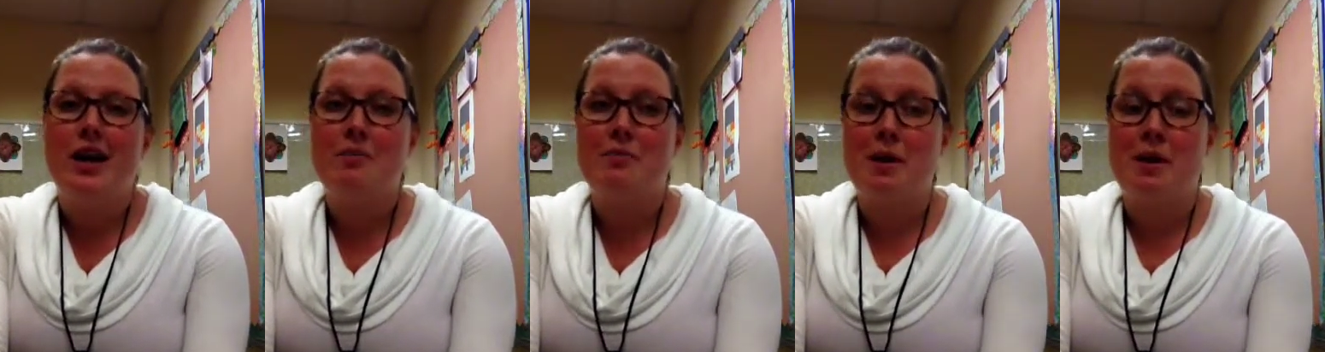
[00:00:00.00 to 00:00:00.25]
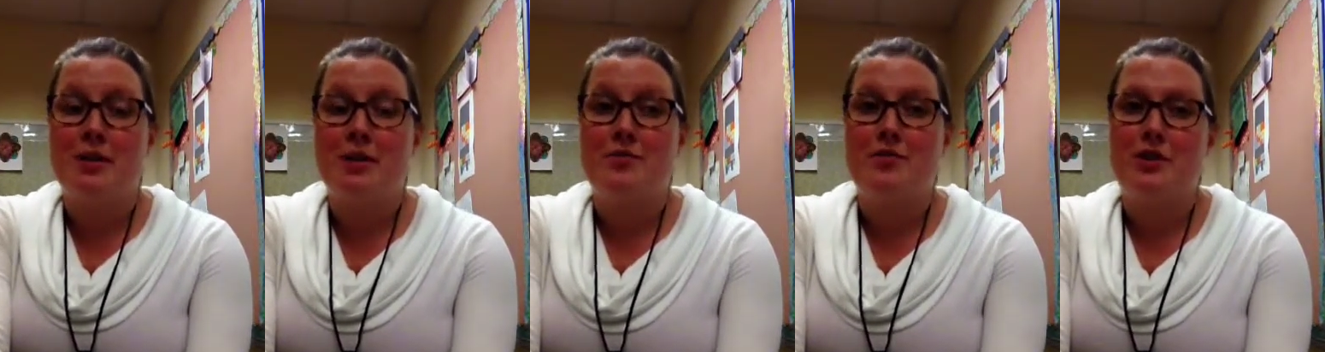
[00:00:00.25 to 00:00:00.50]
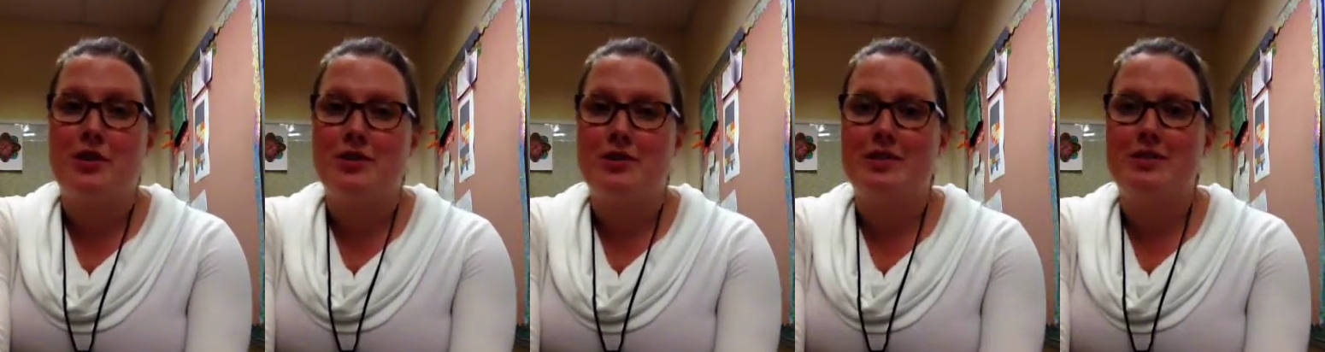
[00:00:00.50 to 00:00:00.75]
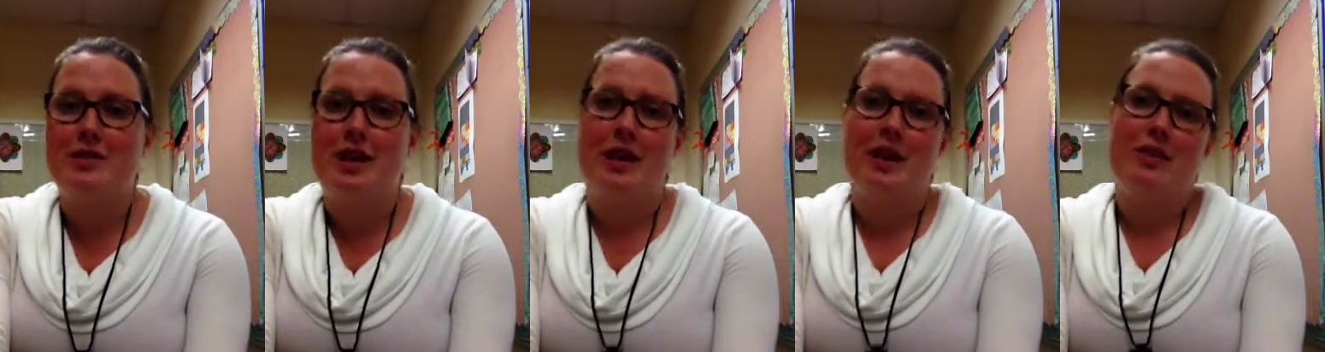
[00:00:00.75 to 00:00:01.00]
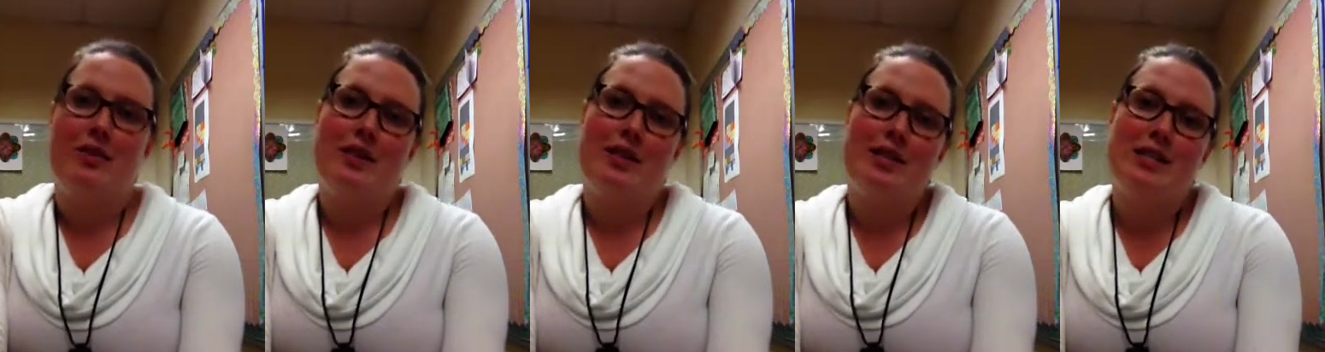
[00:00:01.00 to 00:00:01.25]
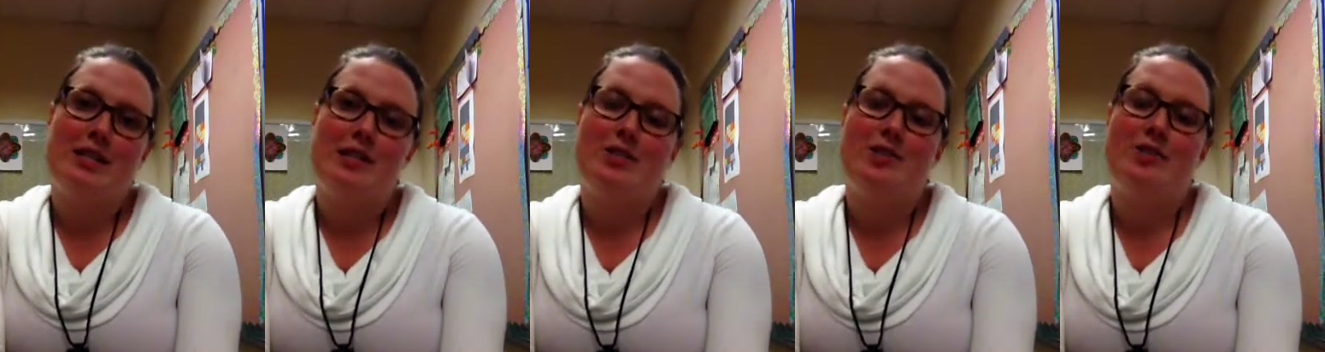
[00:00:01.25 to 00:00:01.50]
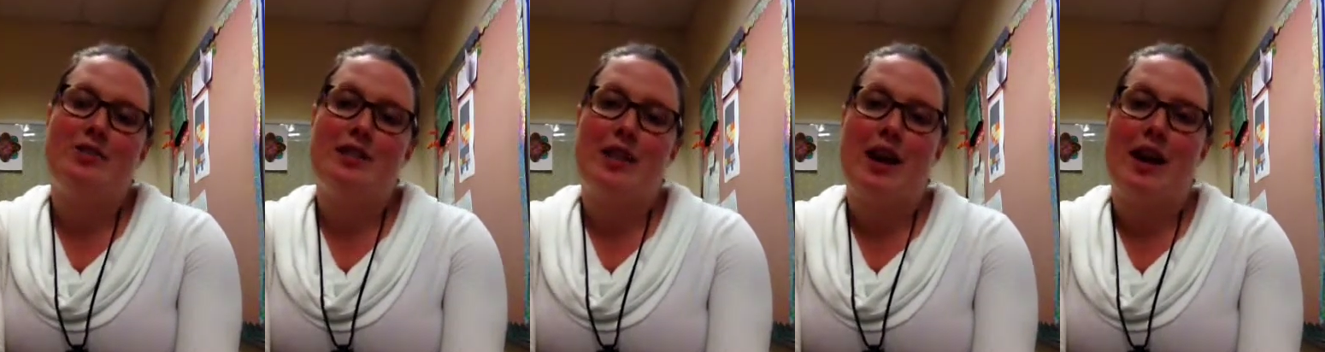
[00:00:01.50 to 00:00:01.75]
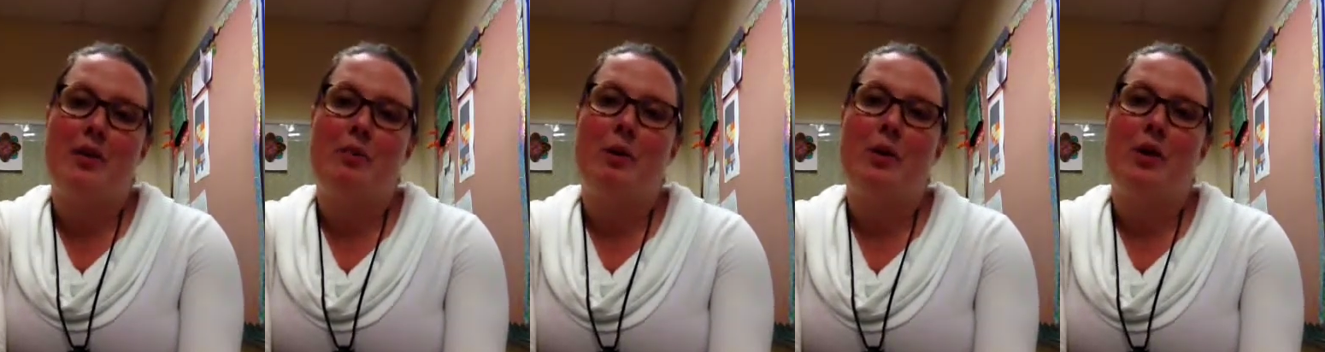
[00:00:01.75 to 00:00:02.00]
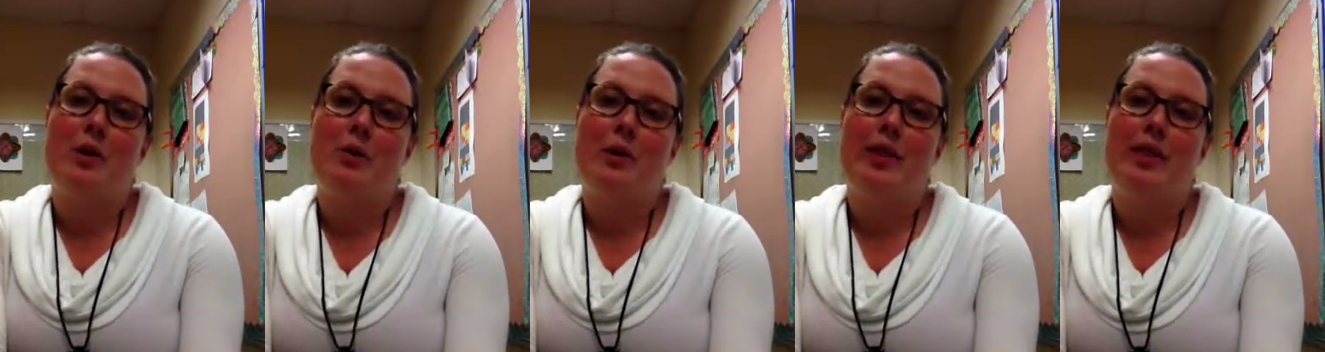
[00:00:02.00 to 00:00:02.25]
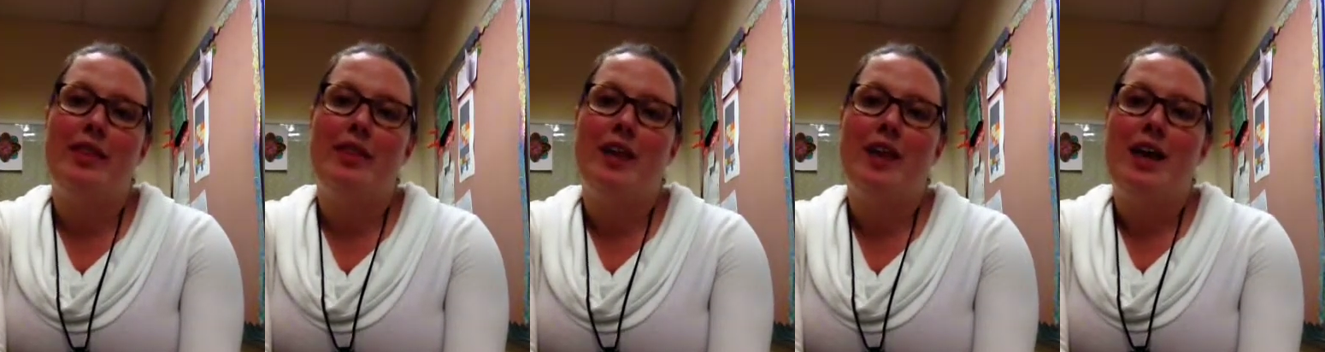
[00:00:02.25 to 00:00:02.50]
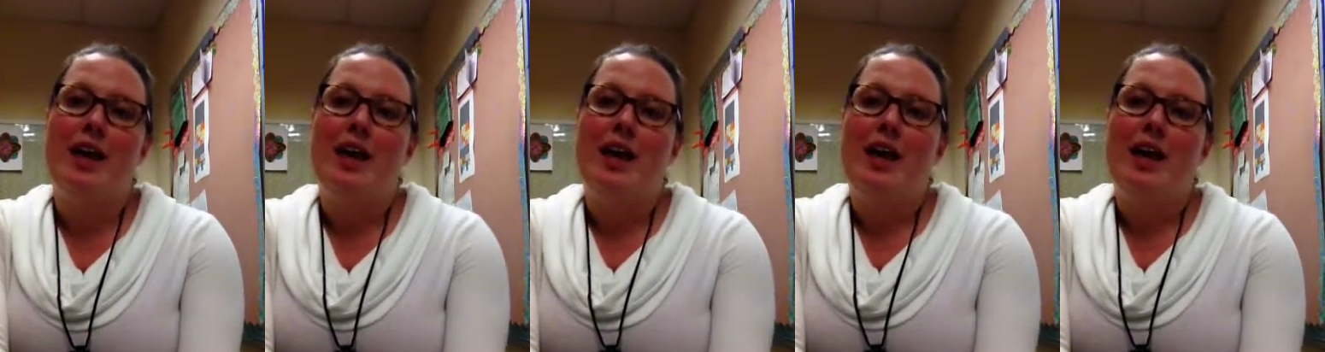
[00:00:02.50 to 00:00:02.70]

among the first and second grade teachers that I work with.